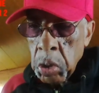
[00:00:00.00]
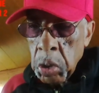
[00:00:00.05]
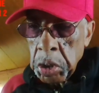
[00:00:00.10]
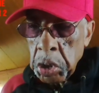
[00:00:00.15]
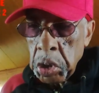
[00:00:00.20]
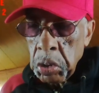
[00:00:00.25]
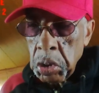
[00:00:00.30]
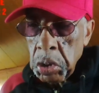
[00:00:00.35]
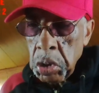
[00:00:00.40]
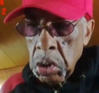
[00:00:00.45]

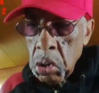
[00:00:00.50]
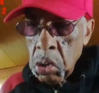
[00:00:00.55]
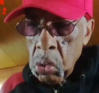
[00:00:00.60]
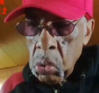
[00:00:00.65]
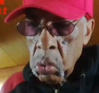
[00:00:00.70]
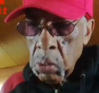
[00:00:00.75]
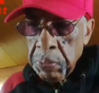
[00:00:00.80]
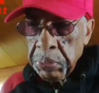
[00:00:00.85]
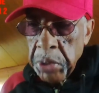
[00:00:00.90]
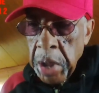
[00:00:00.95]
what you
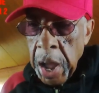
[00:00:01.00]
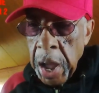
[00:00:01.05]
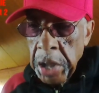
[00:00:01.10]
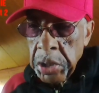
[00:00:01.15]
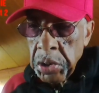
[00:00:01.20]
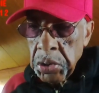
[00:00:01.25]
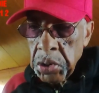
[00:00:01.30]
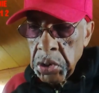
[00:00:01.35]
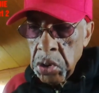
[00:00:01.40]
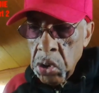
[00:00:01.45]
do, how
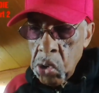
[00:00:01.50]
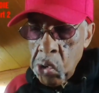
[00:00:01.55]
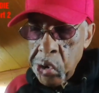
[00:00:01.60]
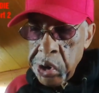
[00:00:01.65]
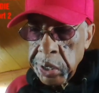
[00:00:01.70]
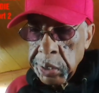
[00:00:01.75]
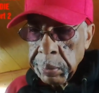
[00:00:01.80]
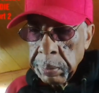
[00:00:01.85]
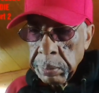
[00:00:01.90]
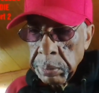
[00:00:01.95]
you do
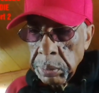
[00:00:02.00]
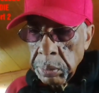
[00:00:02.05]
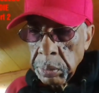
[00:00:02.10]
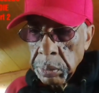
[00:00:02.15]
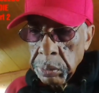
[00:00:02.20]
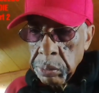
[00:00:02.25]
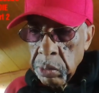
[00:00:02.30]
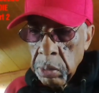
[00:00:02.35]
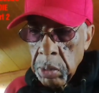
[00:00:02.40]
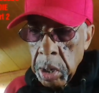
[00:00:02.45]
it,
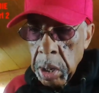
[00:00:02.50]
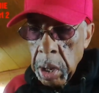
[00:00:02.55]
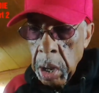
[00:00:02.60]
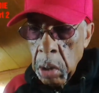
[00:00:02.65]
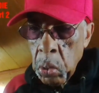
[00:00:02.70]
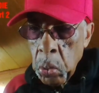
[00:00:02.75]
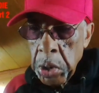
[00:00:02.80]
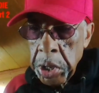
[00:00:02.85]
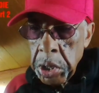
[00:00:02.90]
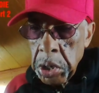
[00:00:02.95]

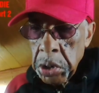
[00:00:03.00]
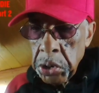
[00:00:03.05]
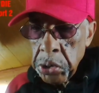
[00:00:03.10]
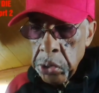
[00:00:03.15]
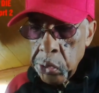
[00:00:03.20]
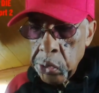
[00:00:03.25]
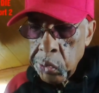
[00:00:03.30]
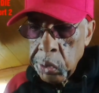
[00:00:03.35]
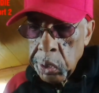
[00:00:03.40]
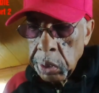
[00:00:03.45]
and when you
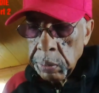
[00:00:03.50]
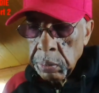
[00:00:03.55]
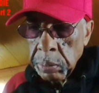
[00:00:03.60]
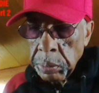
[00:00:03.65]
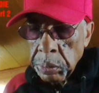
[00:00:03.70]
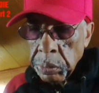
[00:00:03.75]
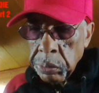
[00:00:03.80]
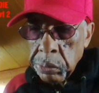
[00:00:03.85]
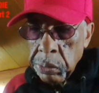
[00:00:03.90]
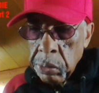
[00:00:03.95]
do
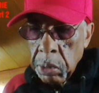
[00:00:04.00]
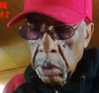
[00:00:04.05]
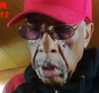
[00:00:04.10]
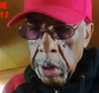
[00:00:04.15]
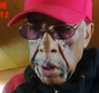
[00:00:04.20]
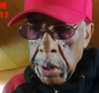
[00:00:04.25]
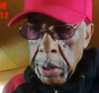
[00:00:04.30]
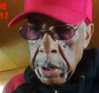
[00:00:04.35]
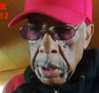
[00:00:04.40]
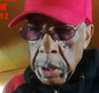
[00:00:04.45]

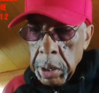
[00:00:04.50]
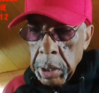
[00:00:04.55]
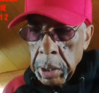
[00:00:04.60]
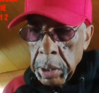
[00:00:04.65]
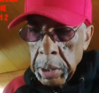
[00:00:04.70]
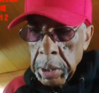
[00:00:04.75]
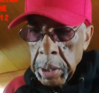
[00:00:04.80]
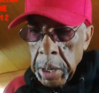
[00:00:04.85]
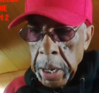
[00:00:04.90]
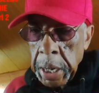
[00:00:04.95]

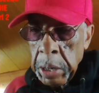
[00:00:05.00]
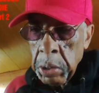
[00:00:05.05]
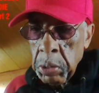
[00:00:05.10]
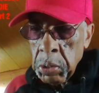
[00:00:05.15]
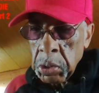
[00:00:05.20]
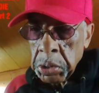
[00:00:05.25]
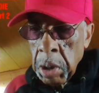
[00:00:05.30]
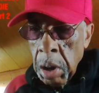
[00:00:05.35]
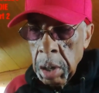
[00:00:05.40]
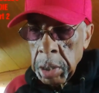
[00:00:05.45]
it. And he
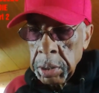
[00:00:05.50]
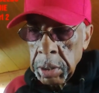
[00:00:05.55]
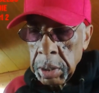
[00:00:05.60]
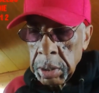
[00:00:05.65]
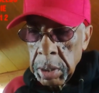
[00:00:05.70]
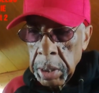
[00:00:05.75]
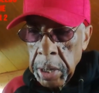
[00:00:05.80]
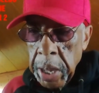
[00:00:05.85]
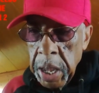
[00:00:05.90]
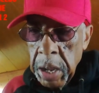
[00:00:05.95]
was calling
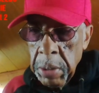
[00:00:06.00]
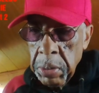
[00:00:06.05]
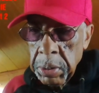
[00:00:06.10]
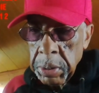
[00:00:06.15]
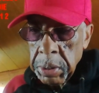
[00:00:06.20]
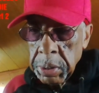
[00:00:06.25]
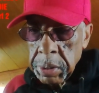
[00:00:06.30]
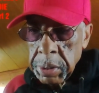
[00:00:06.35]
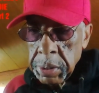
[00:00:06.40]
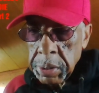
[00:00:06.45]
us
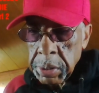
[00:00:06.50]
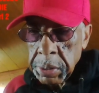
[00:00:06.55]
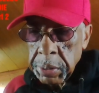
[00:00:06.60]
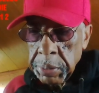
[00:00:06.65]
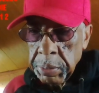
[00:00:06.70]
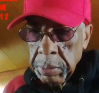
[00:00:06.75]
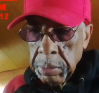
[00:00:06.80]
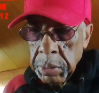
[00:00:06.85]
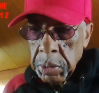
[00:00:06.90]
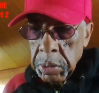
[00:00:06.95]
laborers.
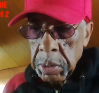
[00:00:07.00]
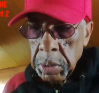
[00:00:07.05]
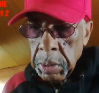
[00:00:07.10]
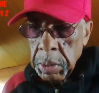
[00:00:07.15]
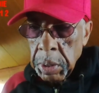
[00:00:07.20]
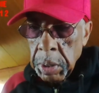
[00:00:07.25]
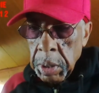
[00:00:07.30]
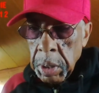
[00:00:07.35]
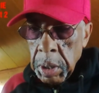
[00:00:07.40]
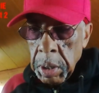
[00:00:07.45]

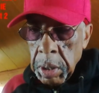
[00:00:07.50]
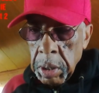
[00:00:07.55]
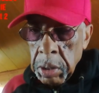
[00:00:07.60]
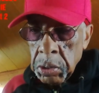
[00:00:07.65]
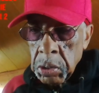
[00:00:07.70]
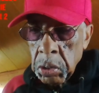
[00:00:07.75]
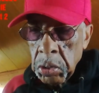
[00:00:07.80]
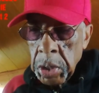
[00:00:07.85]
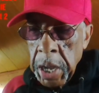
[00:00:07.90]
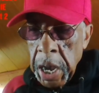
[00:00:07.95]

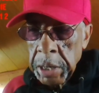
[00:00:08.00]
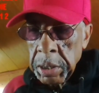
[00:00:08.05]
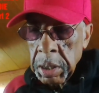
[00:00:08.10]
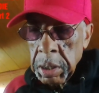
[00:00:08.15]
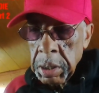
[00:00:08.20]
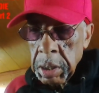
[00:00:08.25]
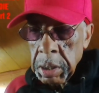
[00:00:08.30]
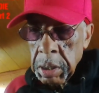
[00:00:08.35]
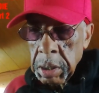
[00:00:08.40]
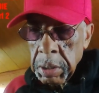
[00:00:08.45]
So you got
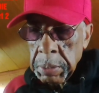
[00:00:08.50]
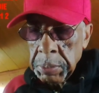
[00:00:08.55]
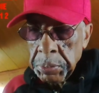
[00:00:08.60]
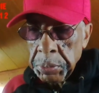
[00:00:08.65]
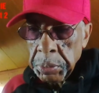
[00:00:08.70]
to